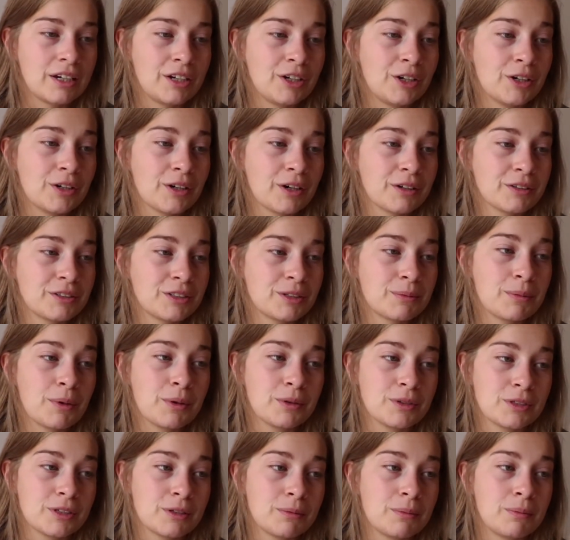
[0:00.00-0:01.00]
You're not
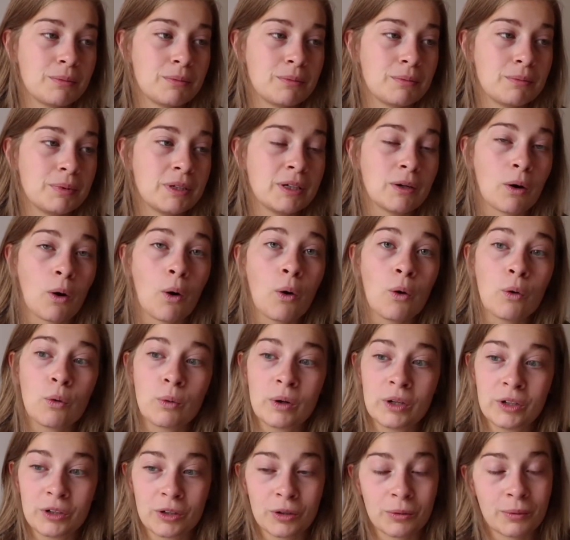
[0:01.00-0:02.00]
supposed to be whole
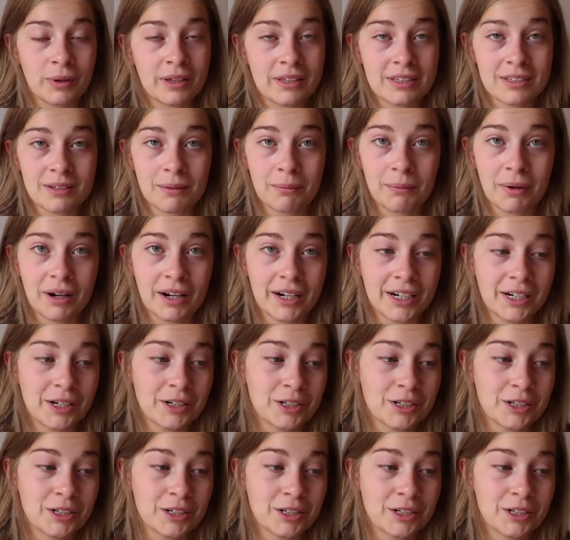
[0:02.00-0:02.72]
when you're with somebody.